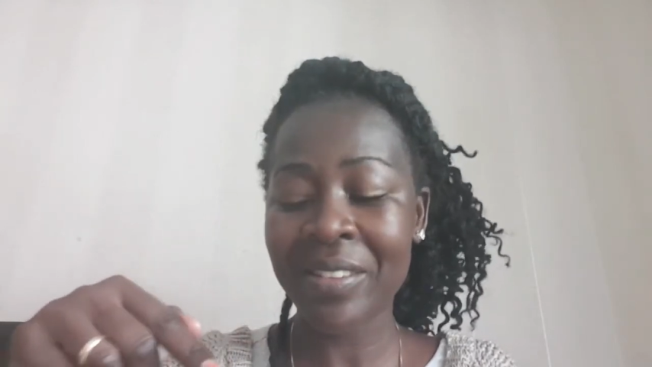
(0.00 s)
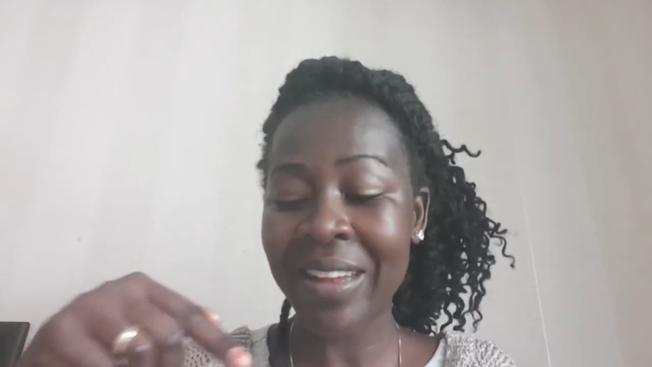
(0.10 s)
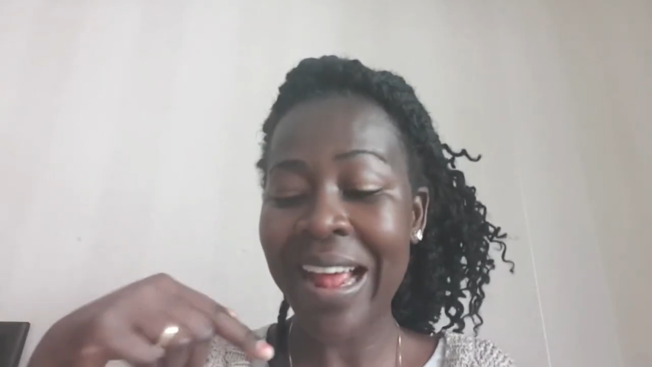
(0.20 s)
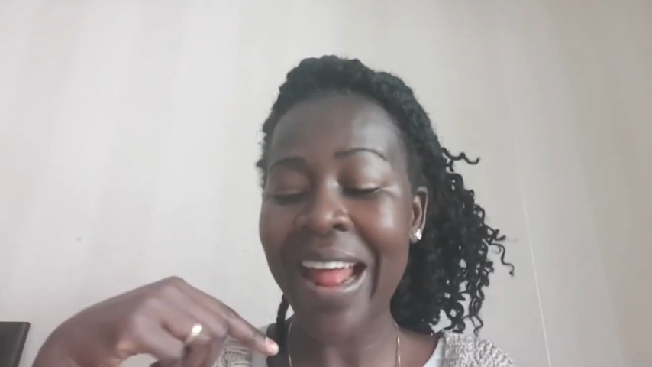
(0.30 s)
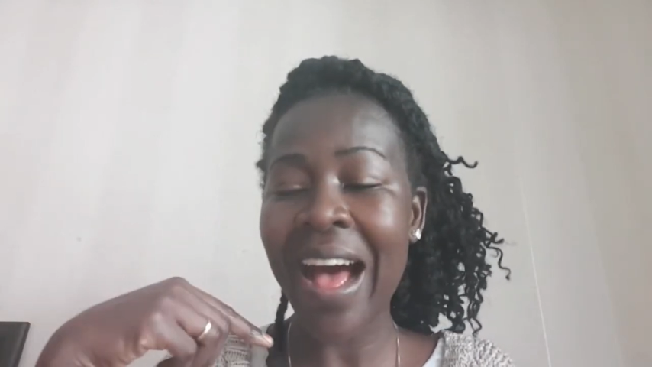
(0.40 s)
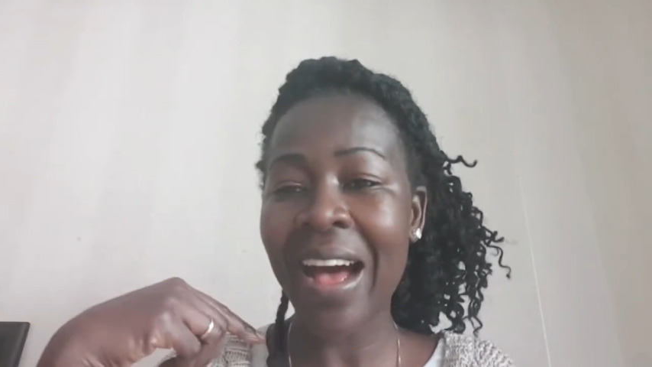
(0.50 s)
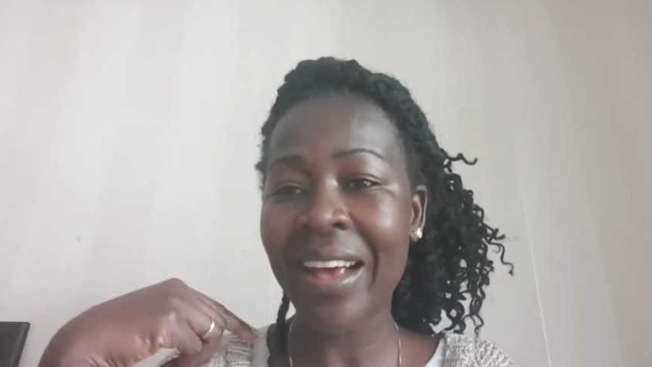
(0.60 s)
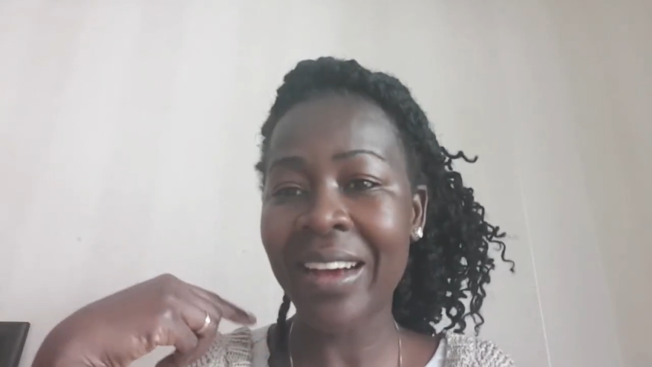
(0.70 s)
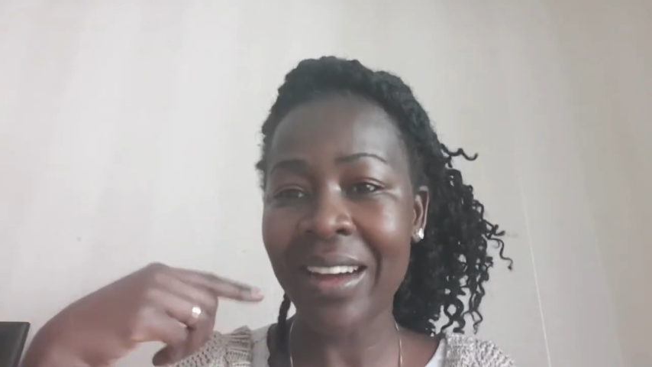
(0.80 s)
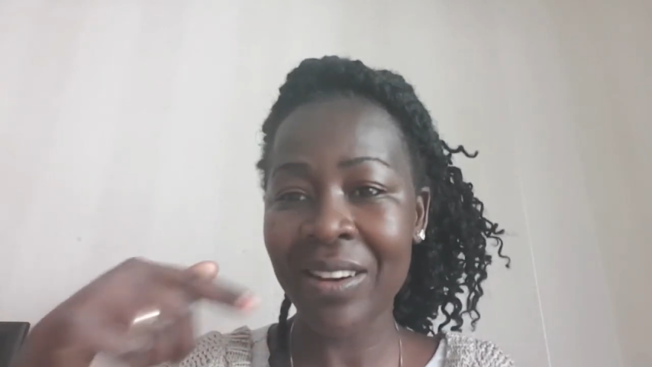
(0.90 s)
so that
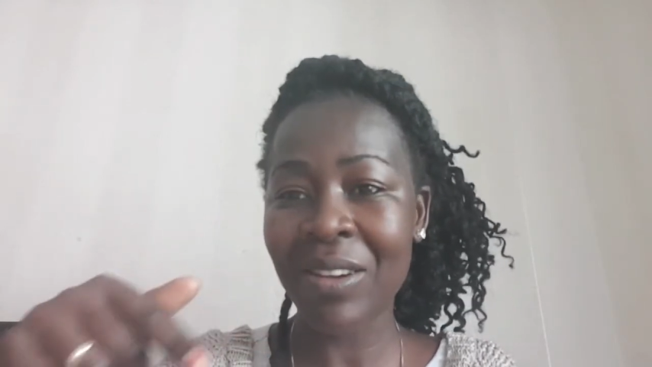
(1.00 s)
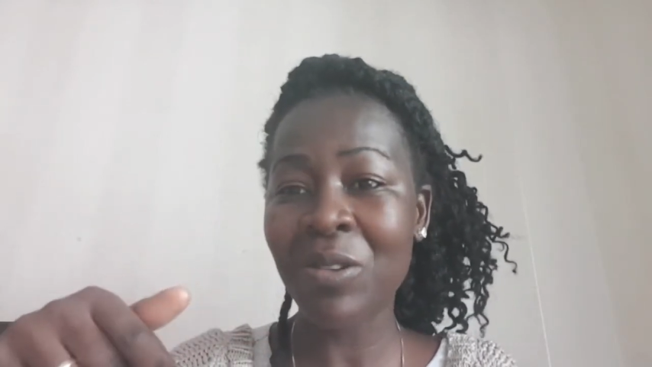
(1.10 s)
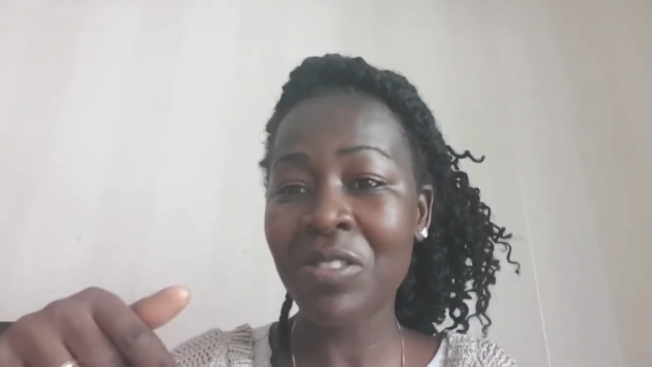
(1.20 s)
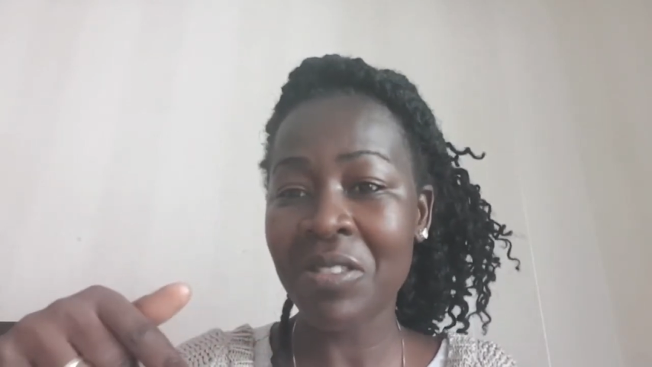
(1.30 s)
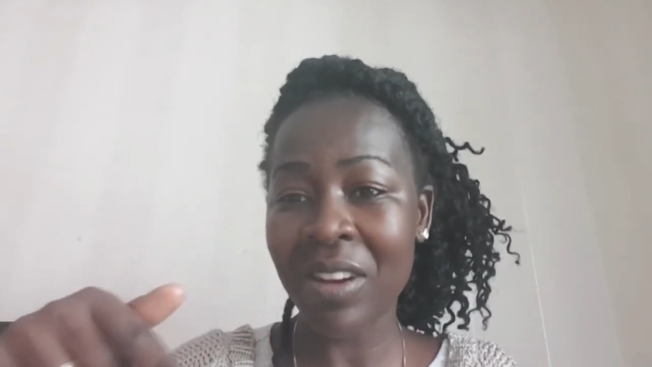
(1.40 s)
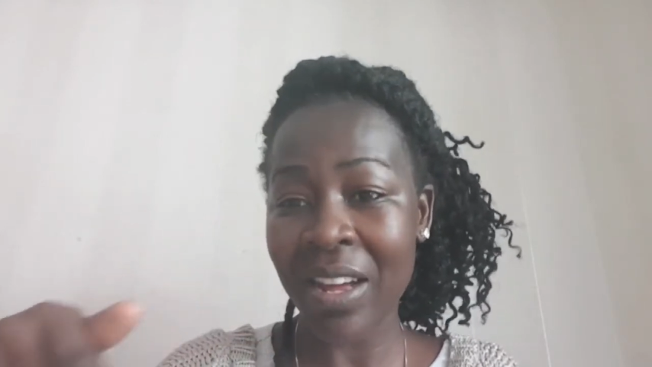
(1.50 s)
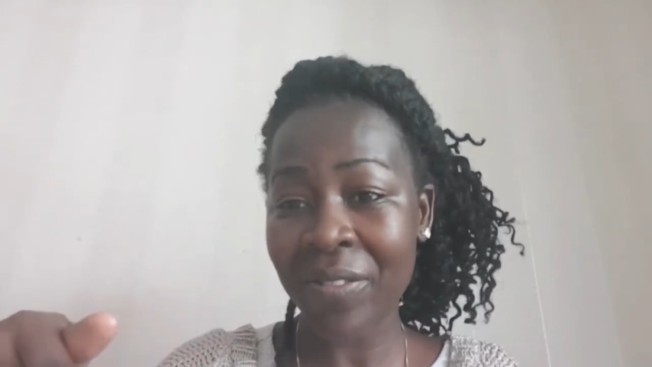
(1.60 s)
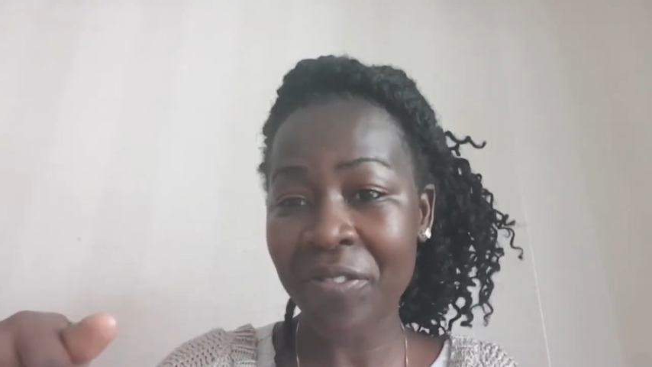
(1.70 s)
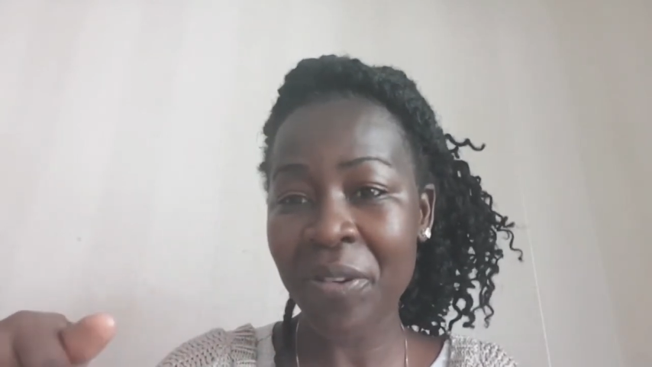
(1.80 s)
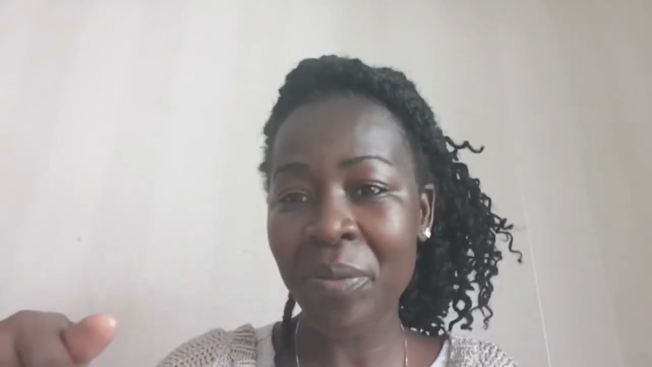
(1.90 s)
I can also
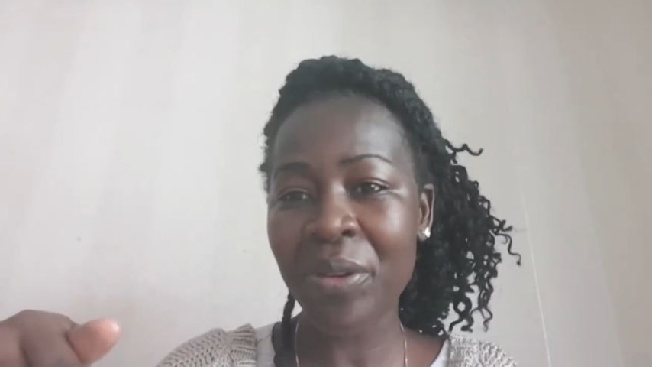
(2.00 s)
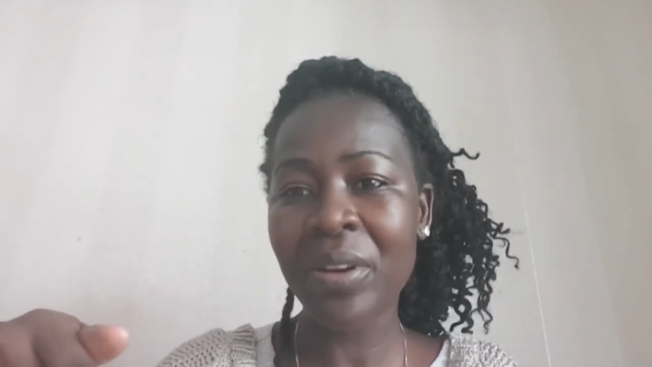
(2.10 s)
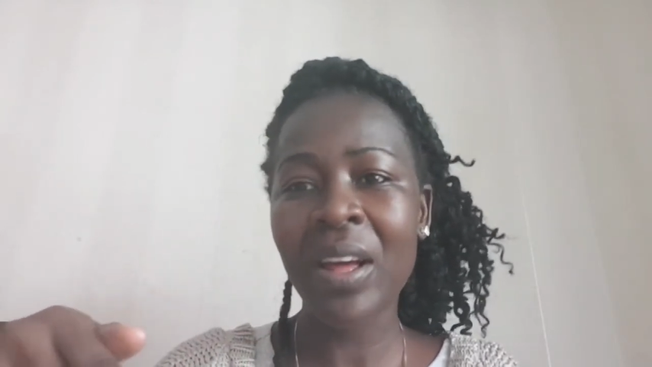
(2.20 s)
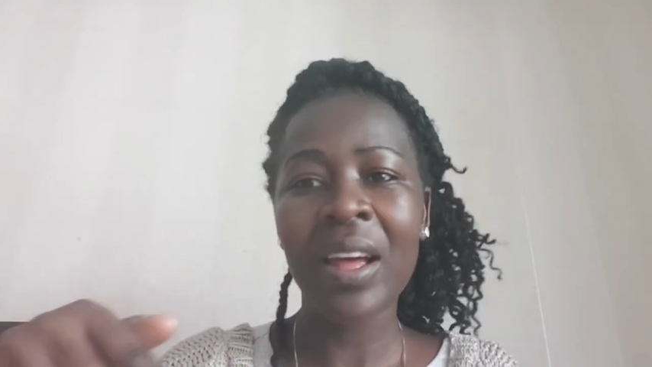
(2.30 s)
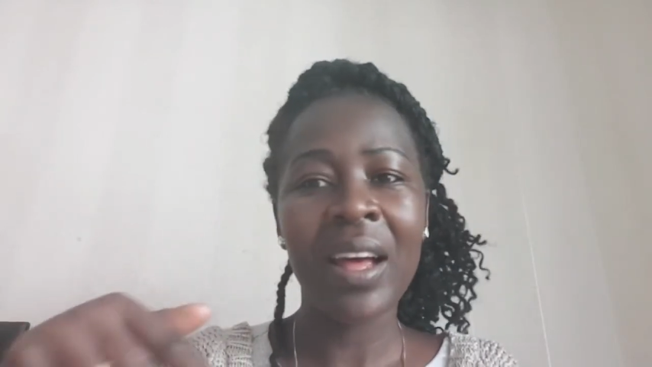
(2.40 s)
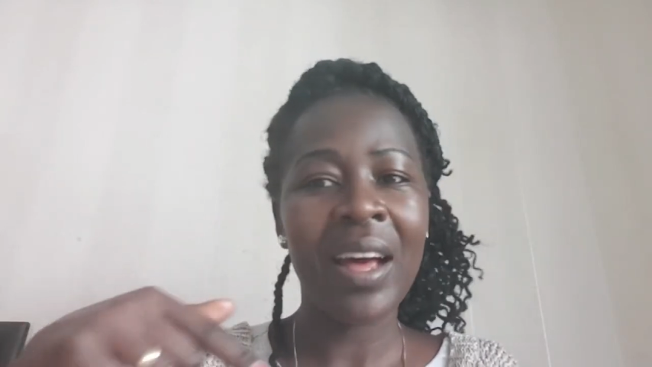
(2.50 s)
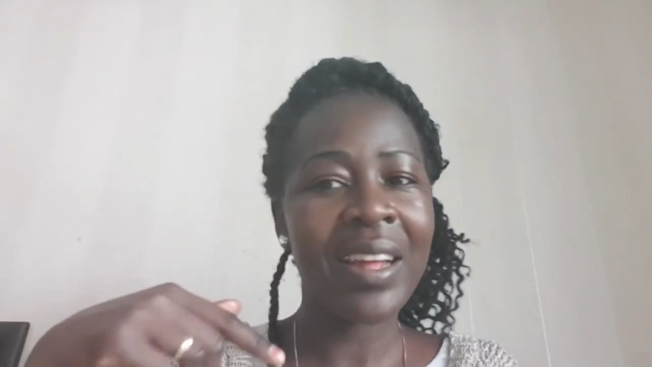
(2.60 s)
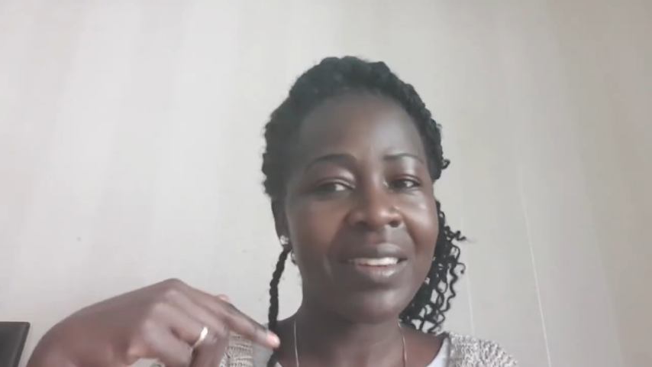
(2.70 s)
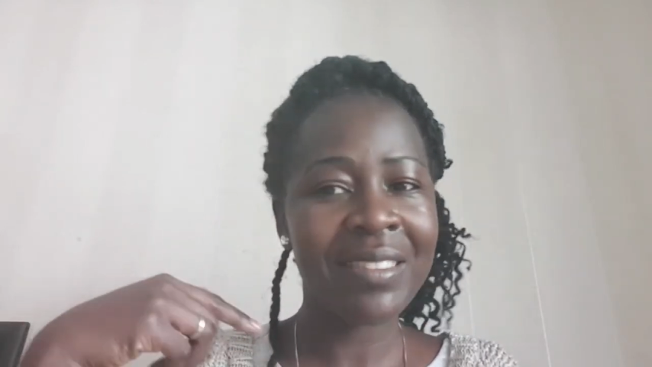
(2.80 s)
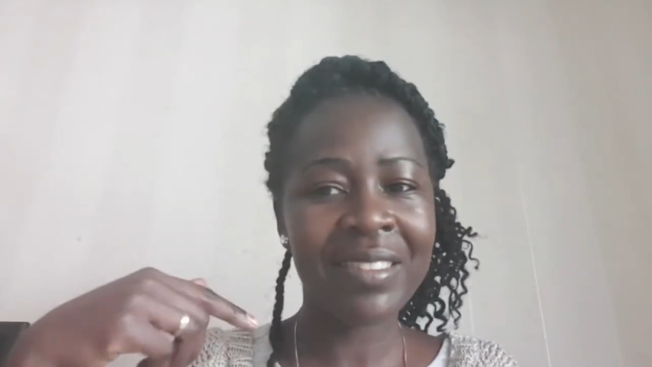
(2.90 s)
learn from you
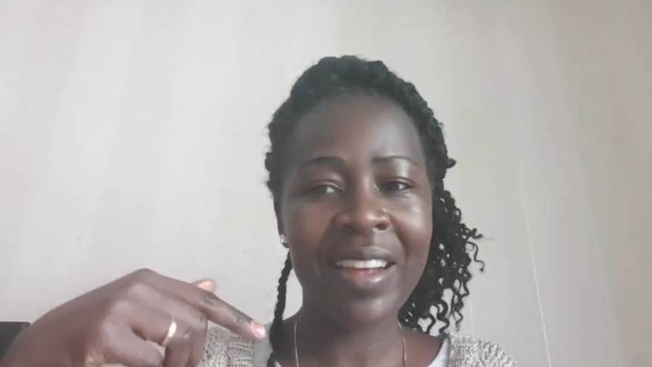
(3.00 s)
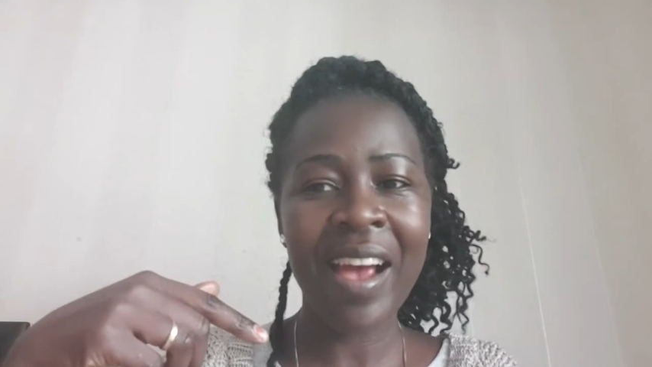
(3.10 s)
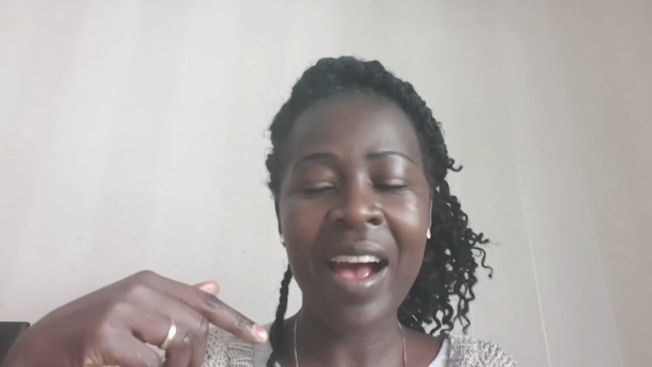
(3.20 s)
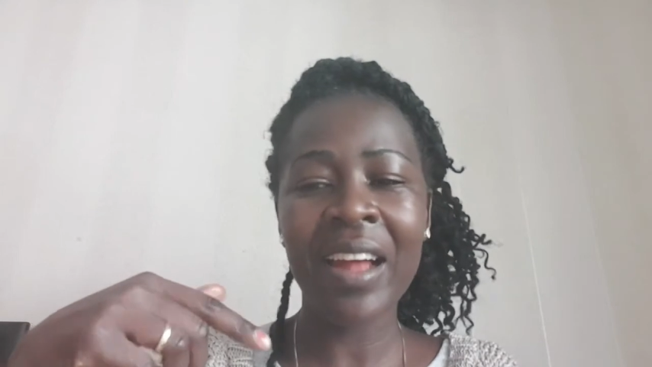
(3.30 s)
and share.